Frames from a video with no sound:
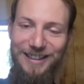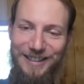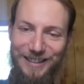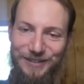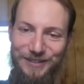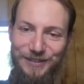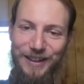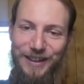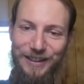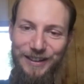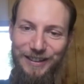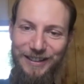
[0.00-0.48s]

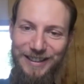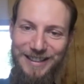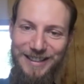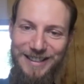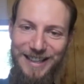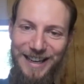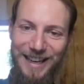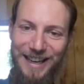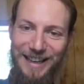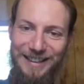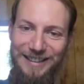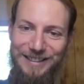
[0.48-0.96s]
very
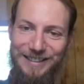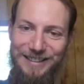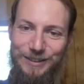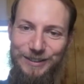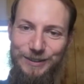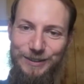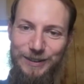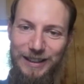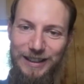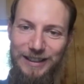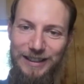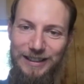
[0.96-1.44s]
sad
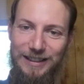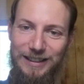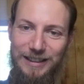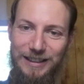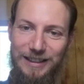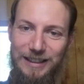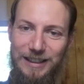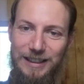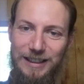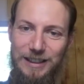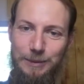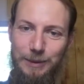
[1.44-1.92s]
to
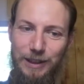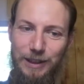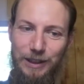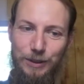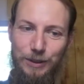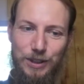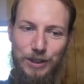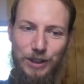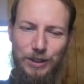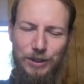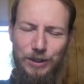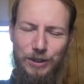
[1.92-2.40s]
be
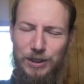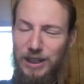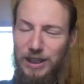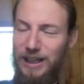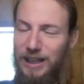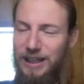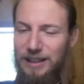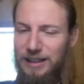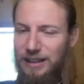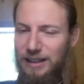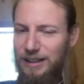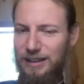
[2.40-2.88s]
losing you
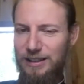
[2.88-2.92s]
today.